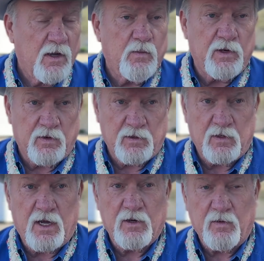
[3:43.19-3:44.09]
We learned a
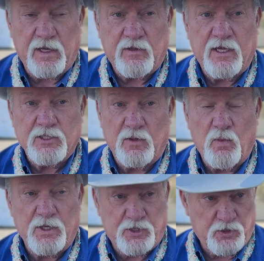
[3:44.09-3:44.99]
lot of great things on
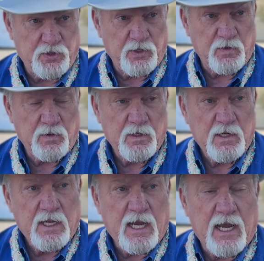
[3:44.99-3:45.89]
what to do,
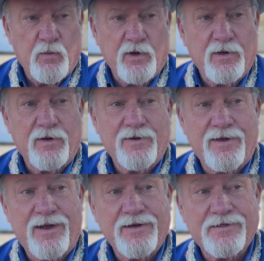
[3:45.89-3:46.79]
and we learned a
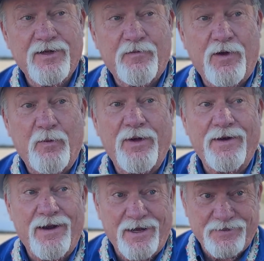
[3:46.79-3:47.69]
lot of stuff on what
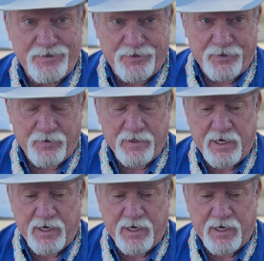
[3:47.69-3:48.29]
not to do.